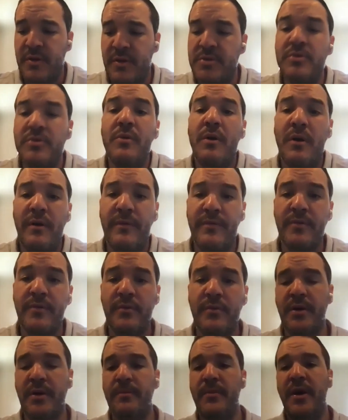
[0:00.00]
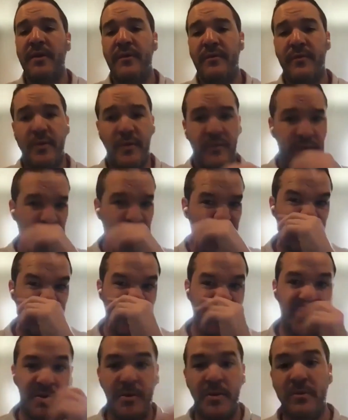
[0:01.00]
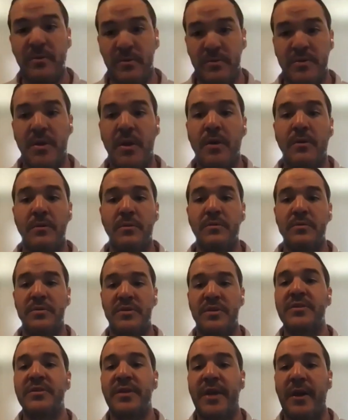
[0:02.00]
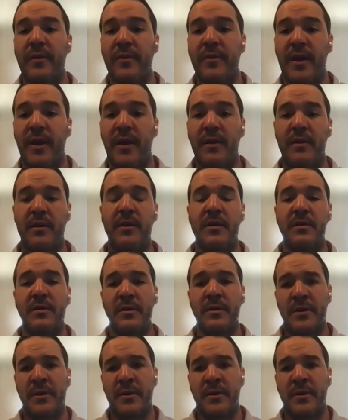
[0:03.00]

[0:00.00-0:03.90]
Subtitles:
so I do often recommend for veterans too, don't discount that. Like,